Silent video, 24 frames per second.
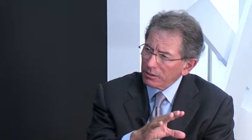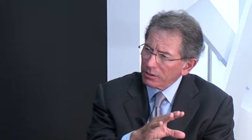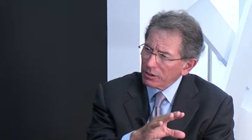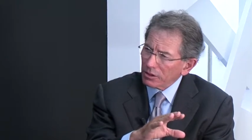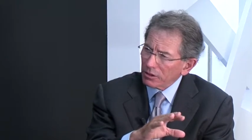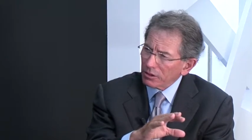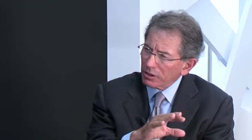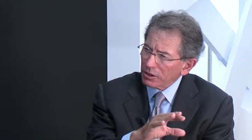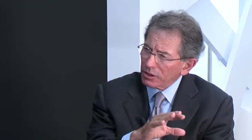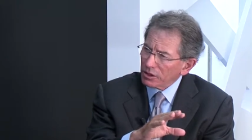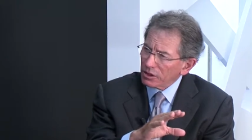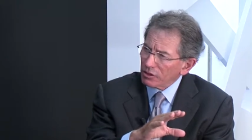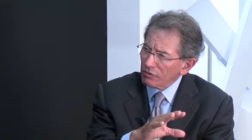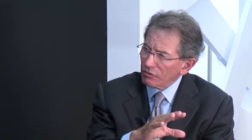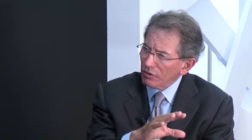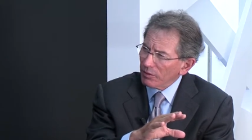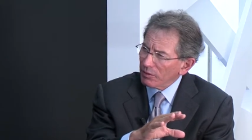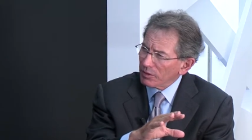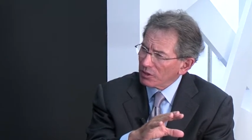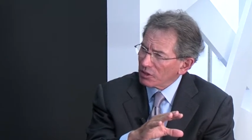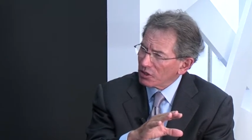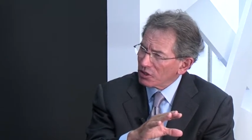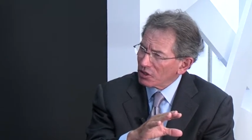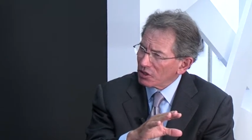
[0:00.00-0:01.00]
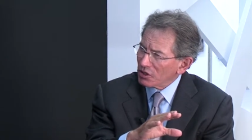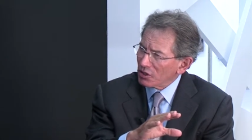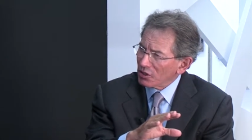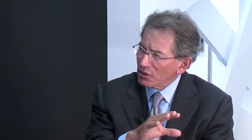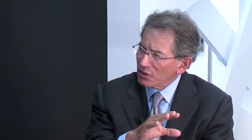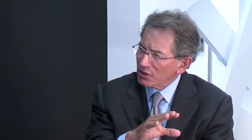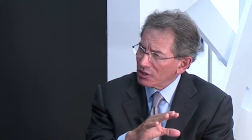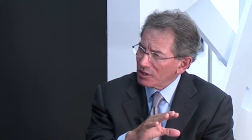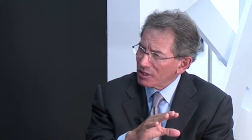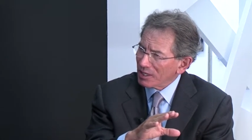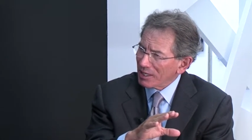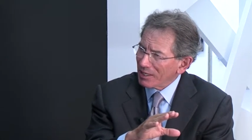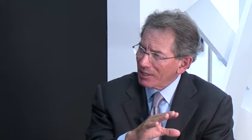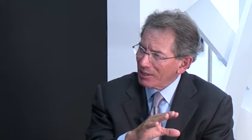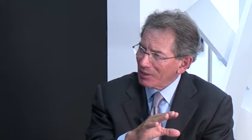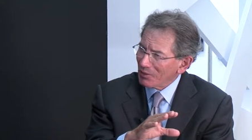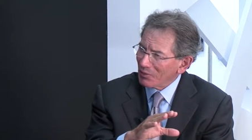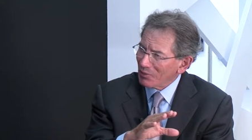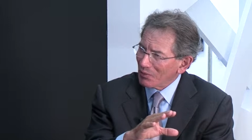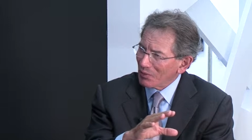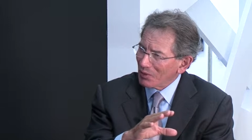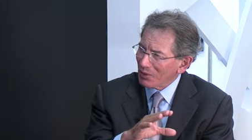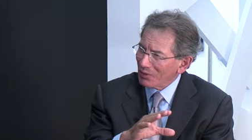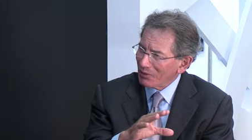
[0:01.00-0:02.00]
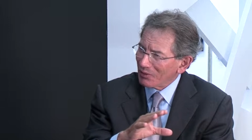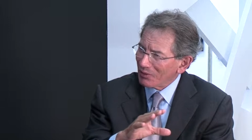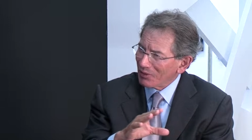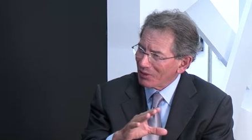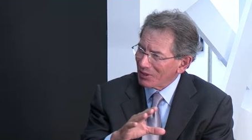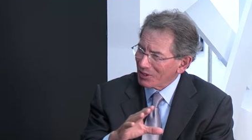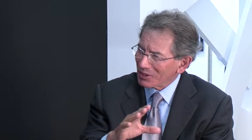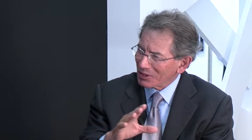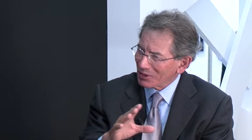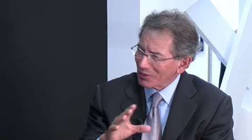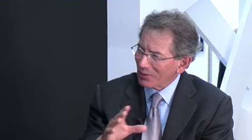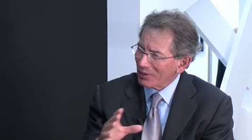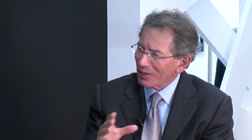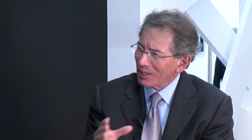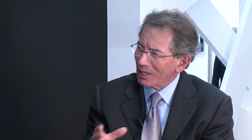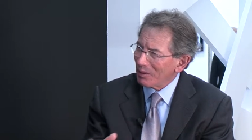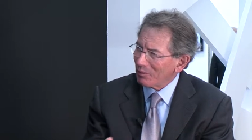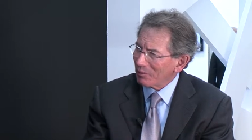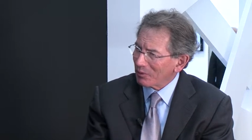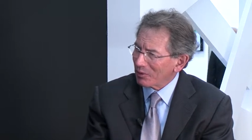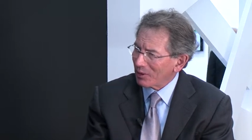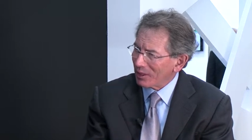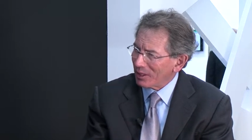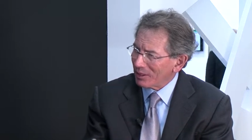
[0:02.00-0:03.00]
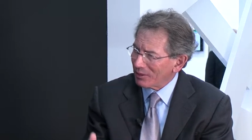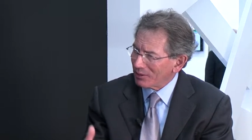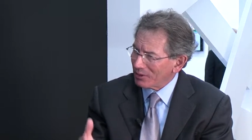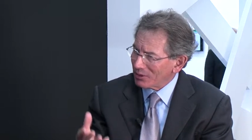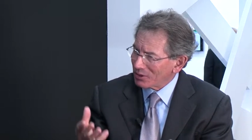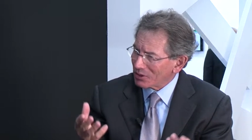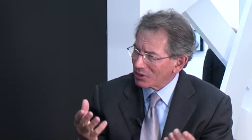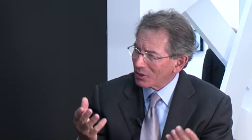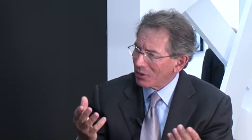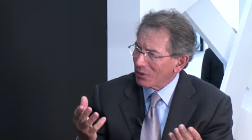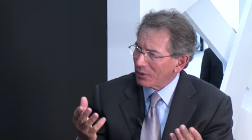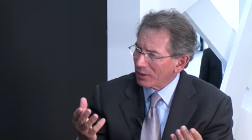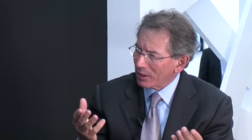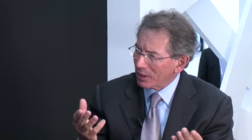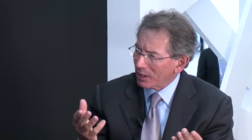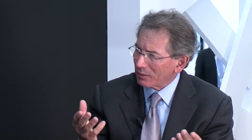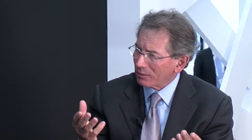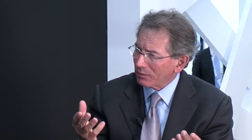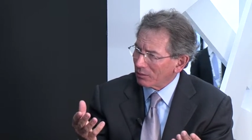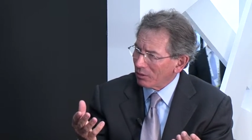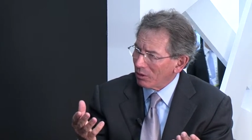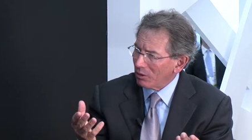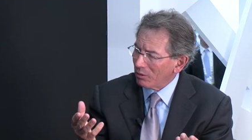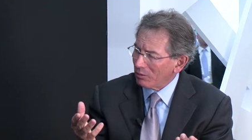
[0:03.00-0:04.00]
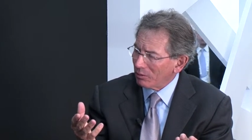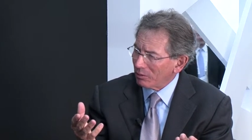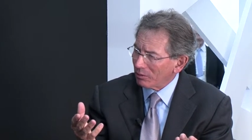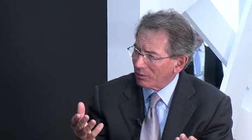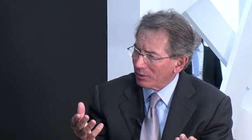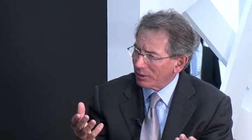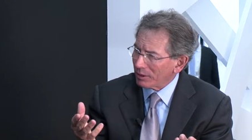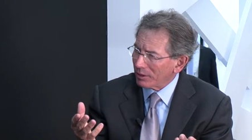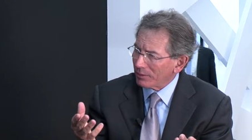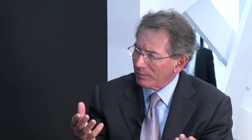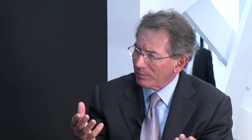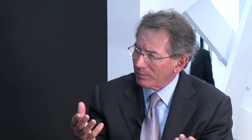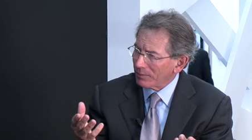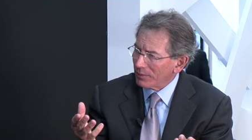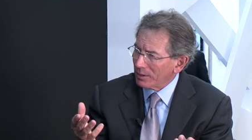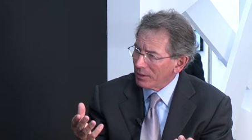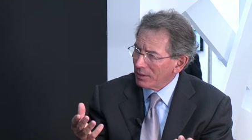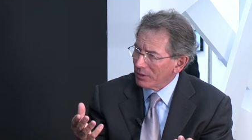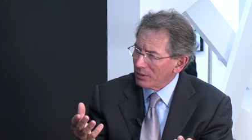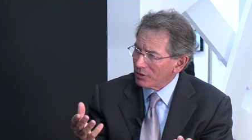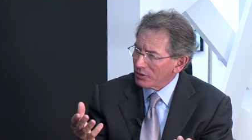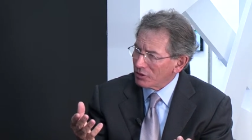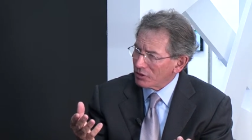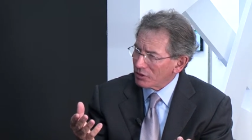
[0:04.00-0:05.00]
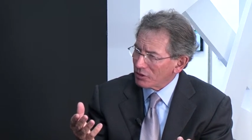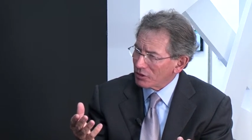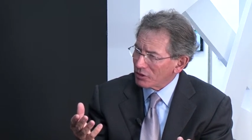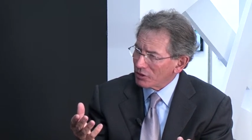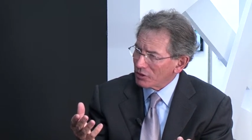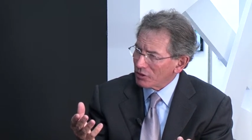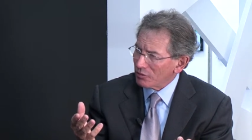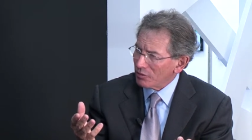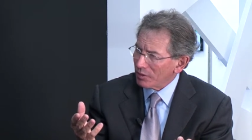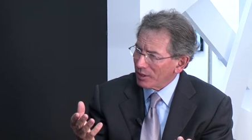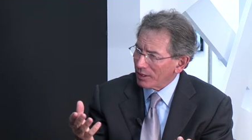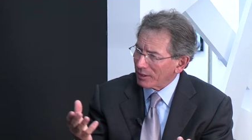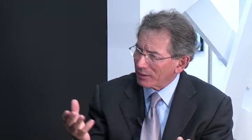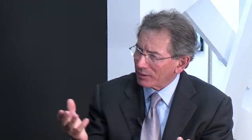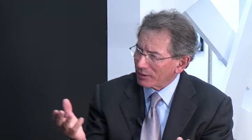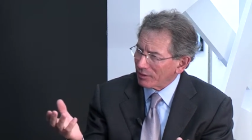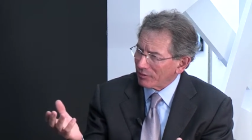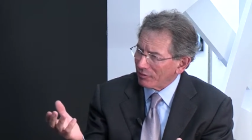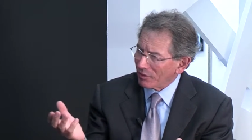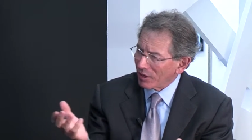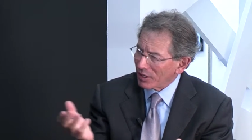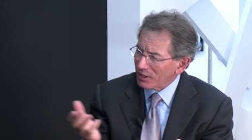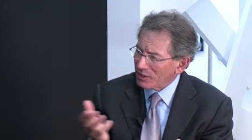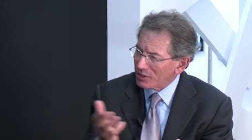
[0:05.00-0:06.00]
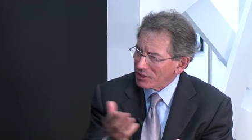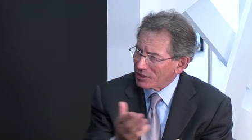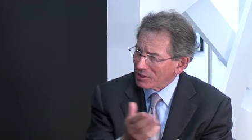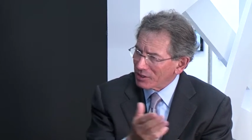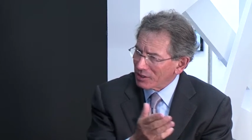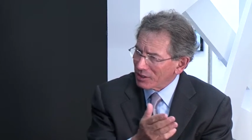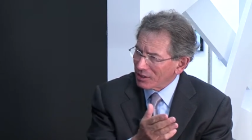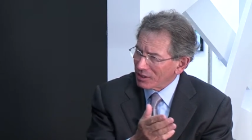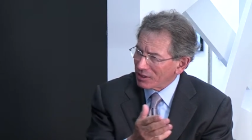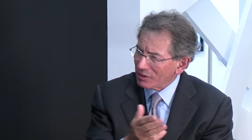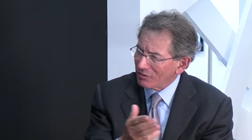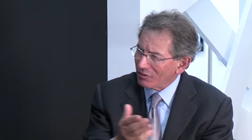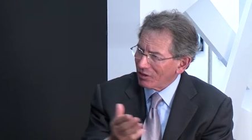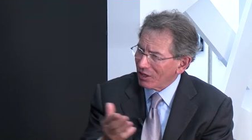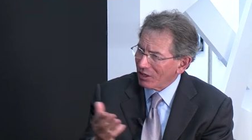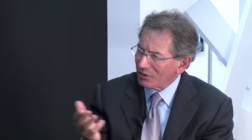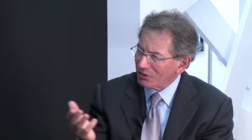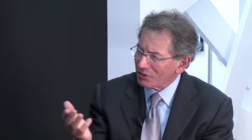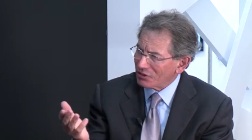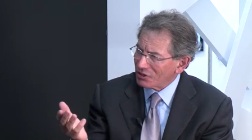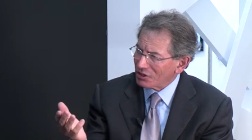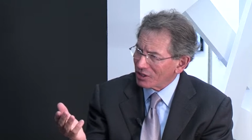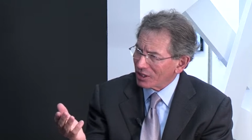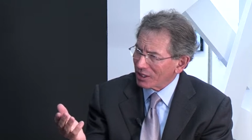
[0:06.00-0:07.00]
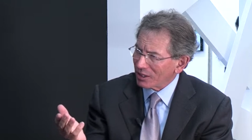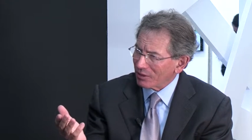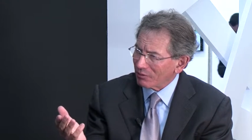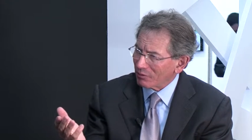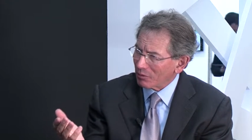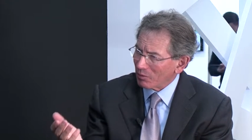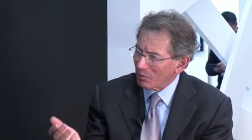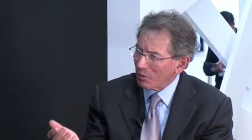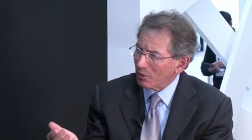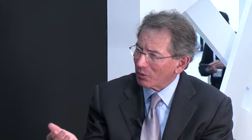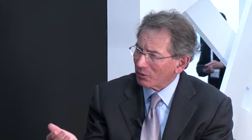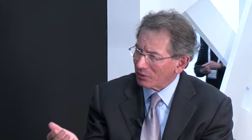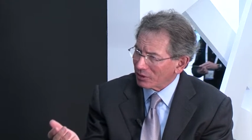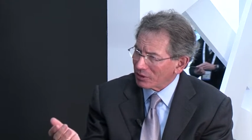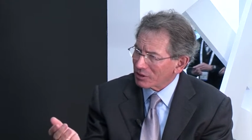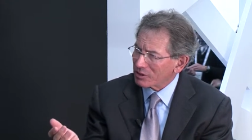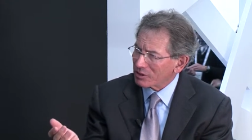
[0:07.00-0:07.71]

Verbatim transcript: so this is very much associated with this grid upgrade that's going on globally to make the devices in this value chain remotely